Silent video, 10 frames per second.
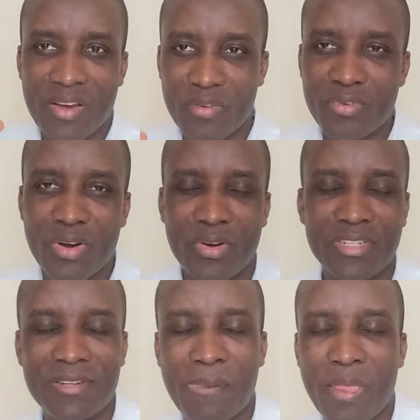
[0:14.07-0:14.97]
of
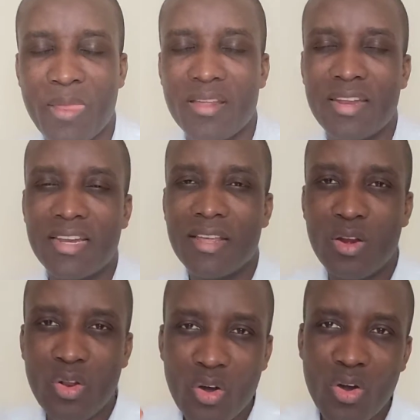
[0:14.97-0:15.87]
God, that the
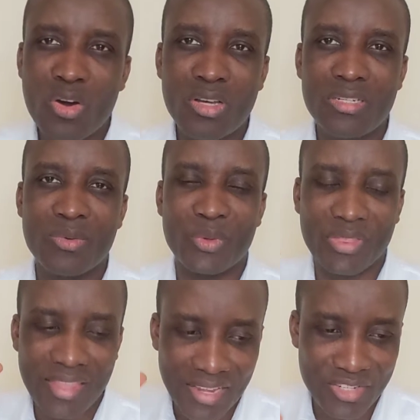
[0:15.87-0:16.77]
Lord
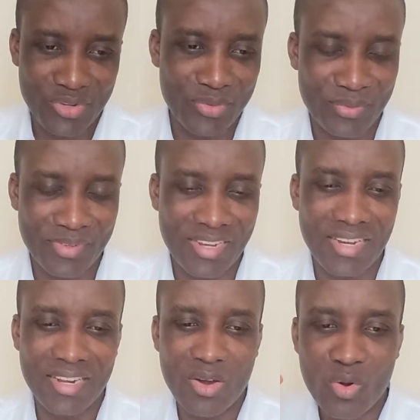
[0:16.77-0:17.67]
will touch you,
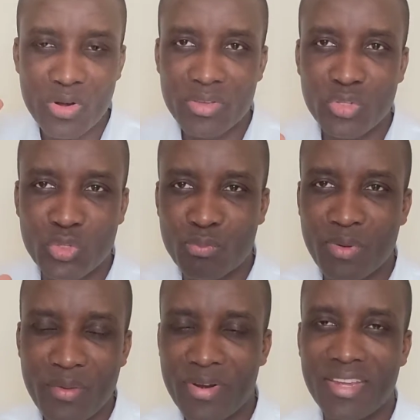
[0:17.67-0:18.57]
that the Holy
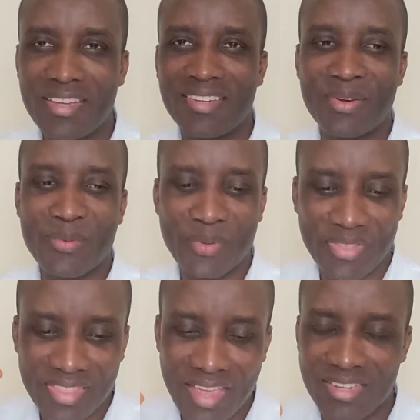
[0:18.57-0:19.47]
Spirit
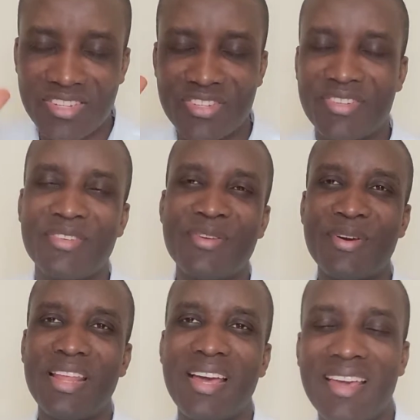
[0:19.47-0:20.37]
will touch
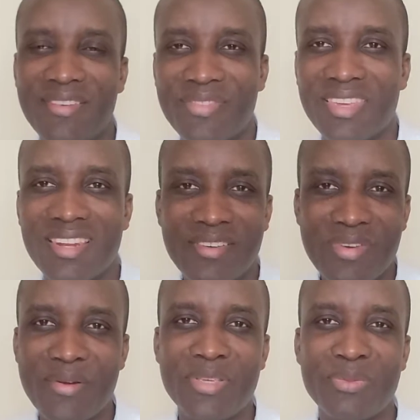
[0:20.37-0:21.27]
your life in a
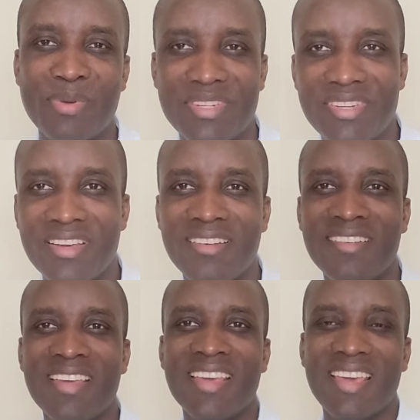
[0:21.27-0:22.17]
very
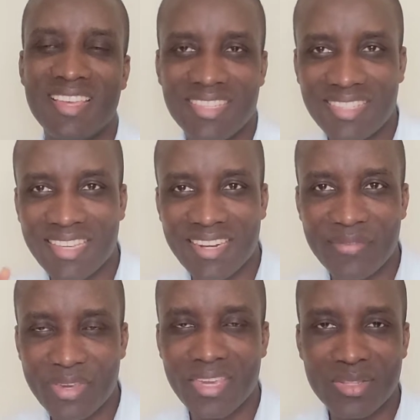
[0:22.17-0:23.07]
special and
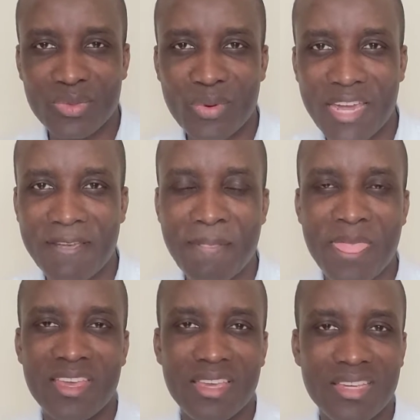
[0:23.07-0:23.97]
significant way
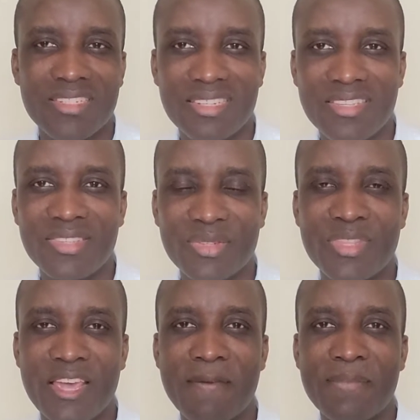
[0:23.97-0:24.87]
in
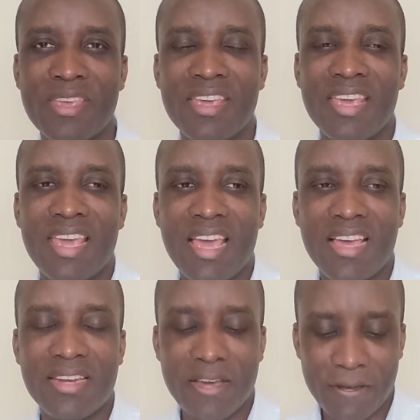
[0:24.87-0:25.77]
Jesus' name.
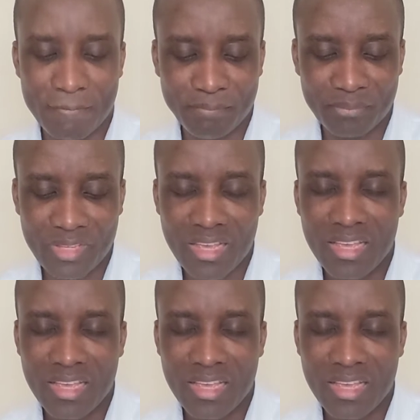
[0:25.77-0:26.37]
And,